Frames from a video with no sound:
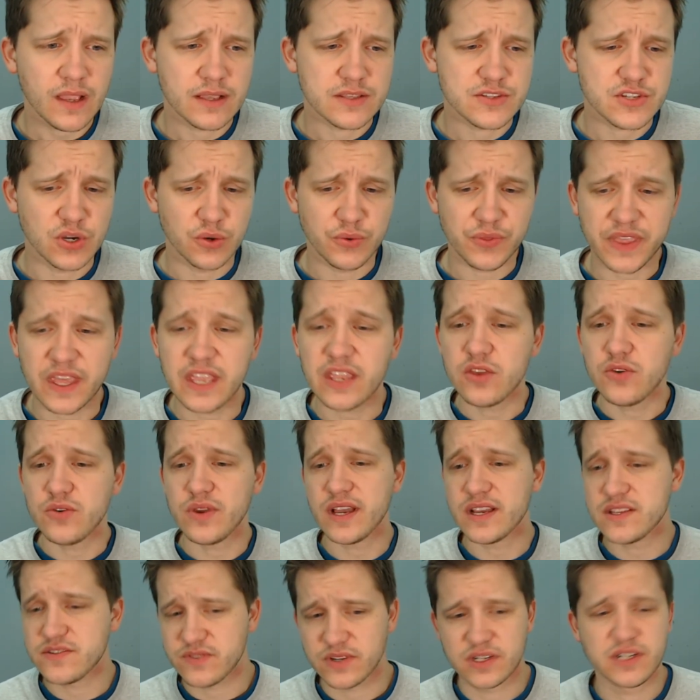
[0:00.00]
So thank you
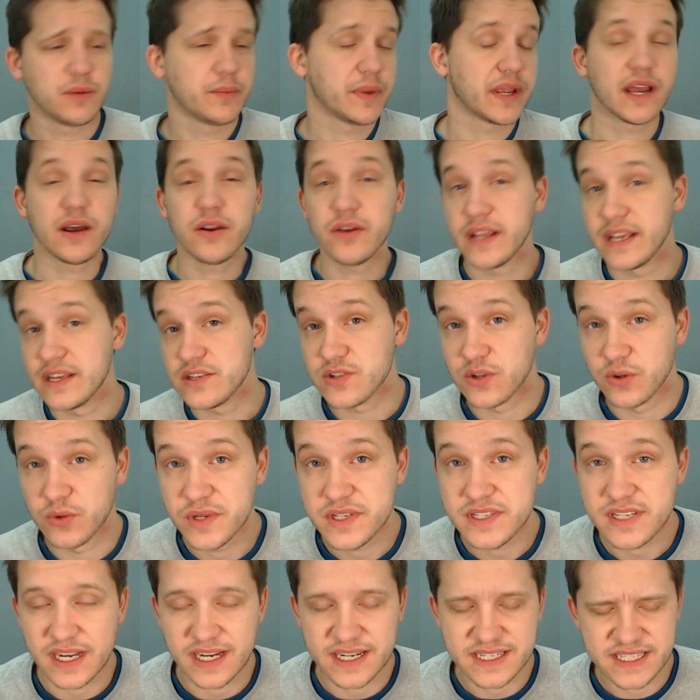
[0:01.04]
guys for coming out. As
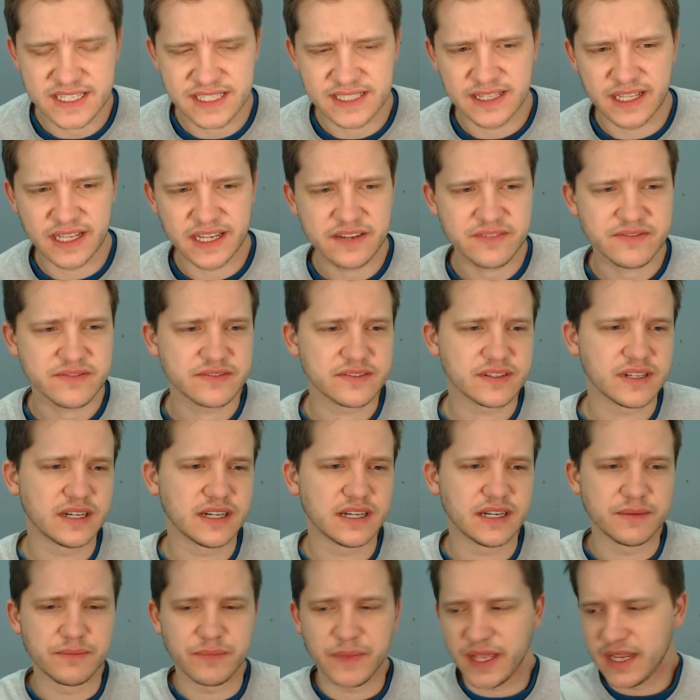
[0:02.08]
always, IT life.
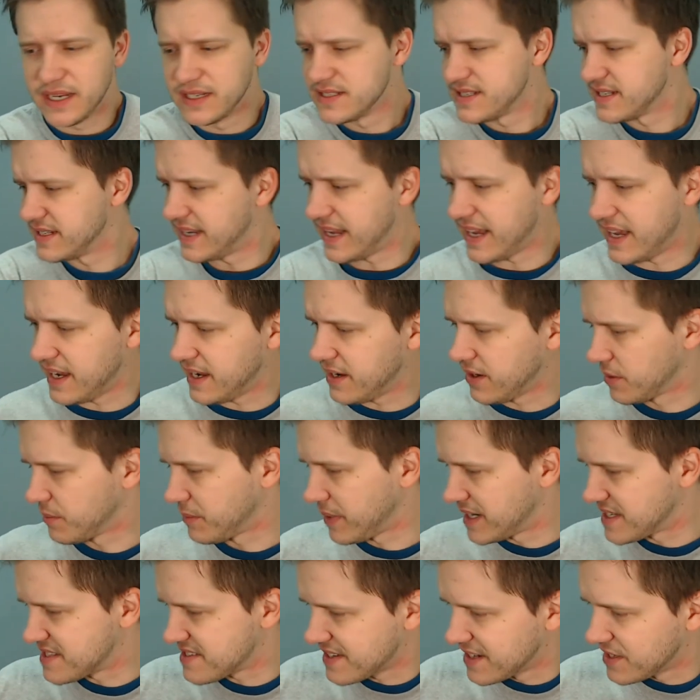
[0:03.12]
Um, and today on
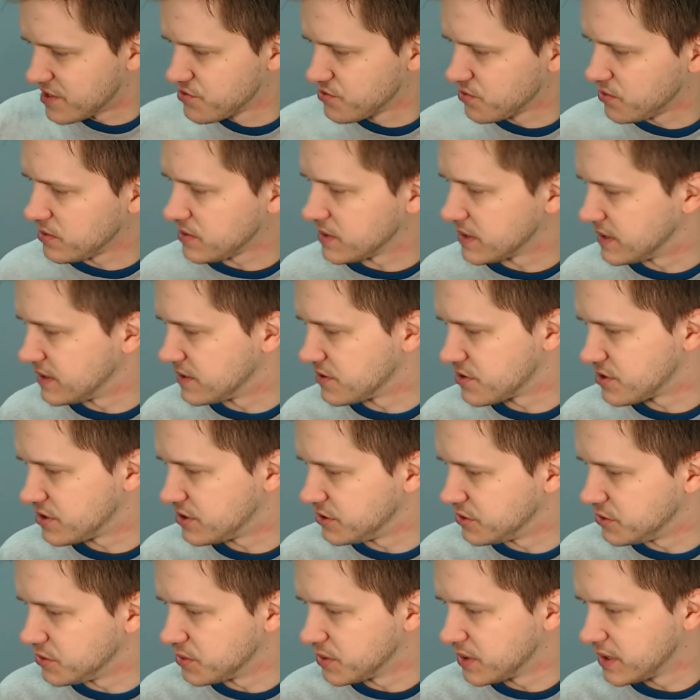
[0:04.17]
my schedule is
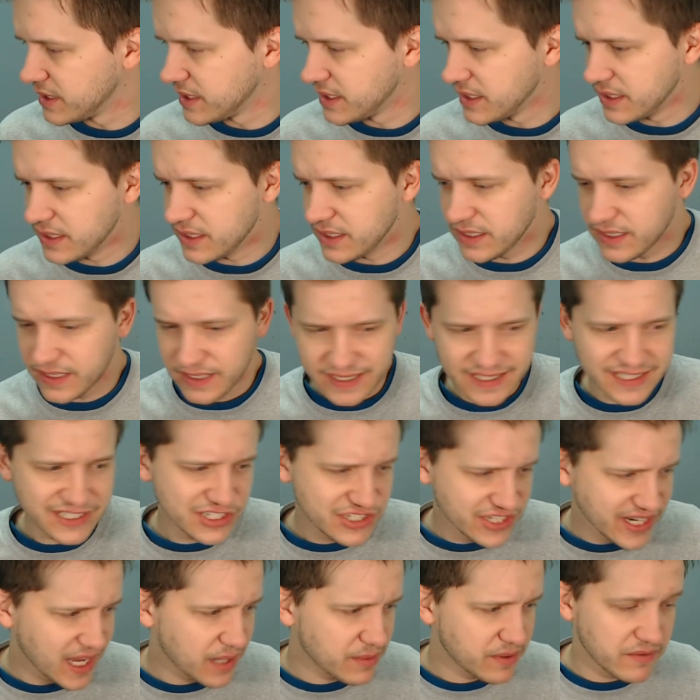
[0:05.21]
to get a
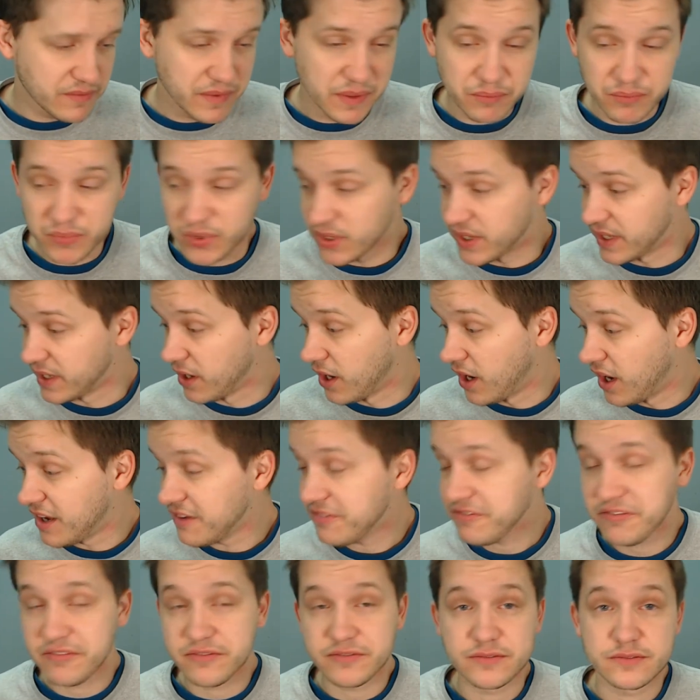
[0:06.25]
job I've been putting
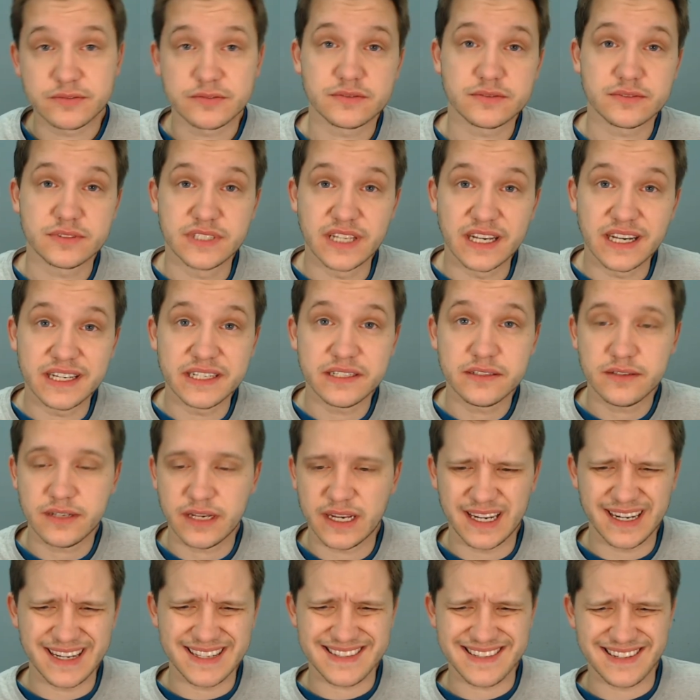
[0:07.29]
off done,
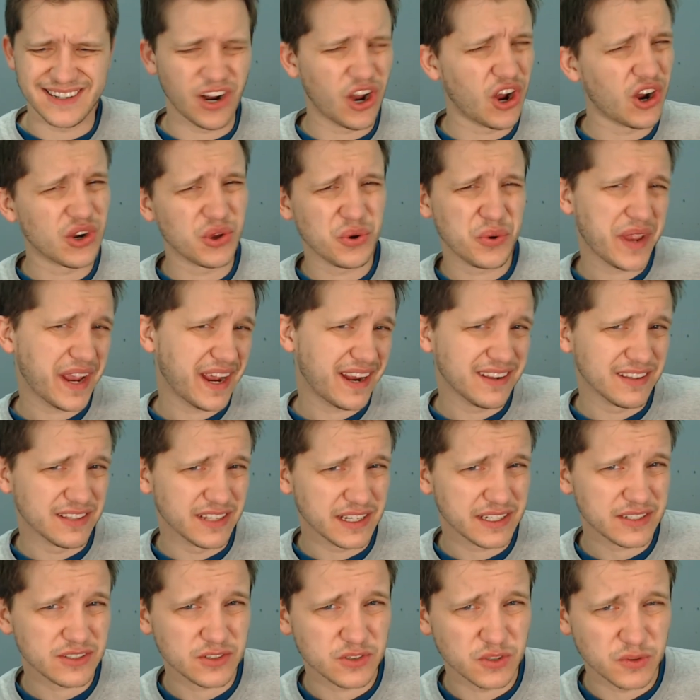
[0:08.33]
and it's an AutoCAD
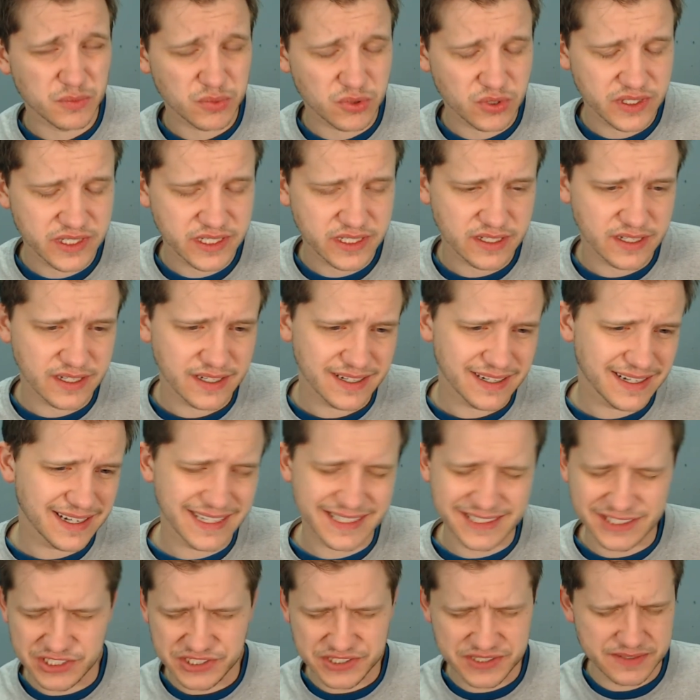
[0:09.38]
electrical print, and I
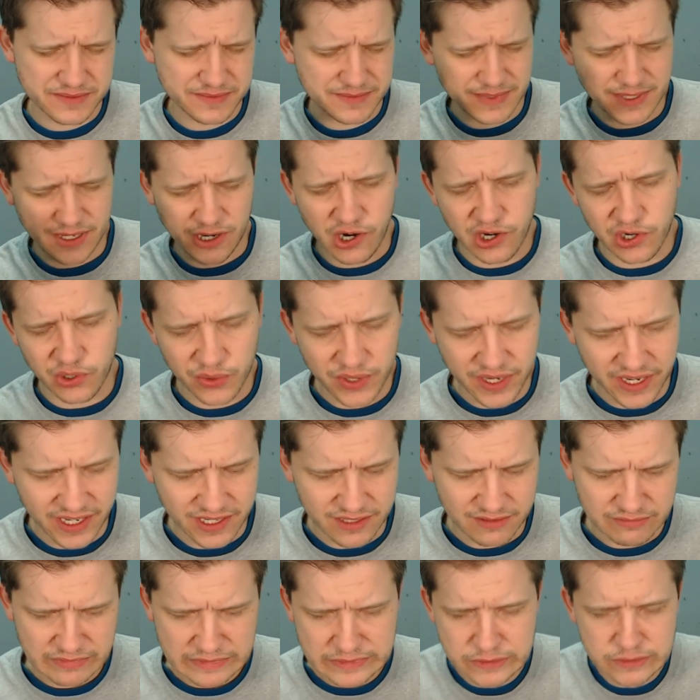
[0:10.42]
just
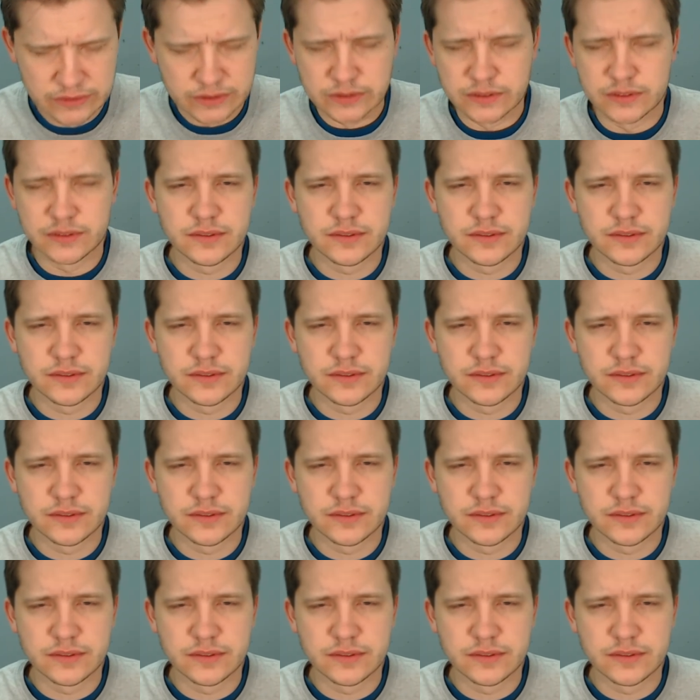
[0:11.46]
AutoCAD.